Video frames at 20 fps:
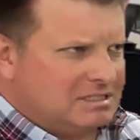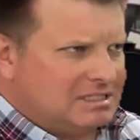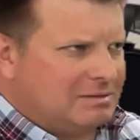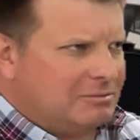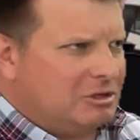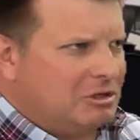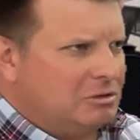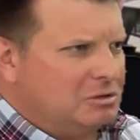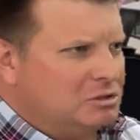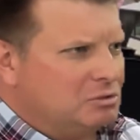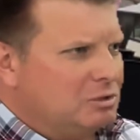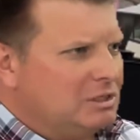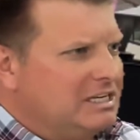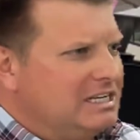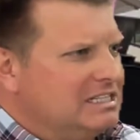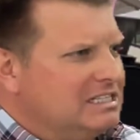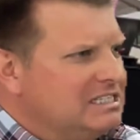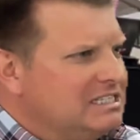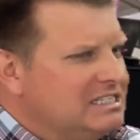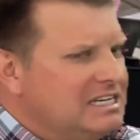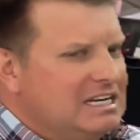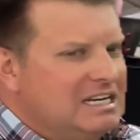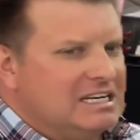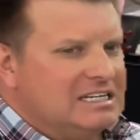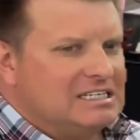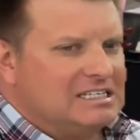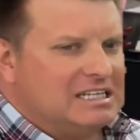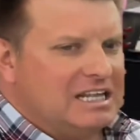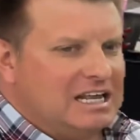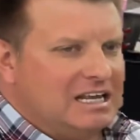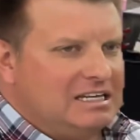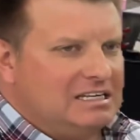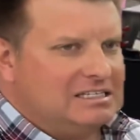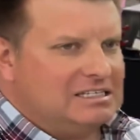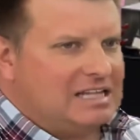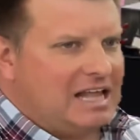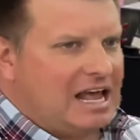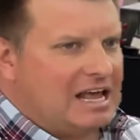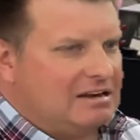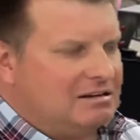some of those really insidious
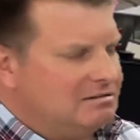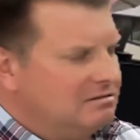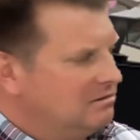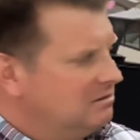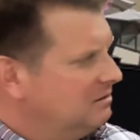things that,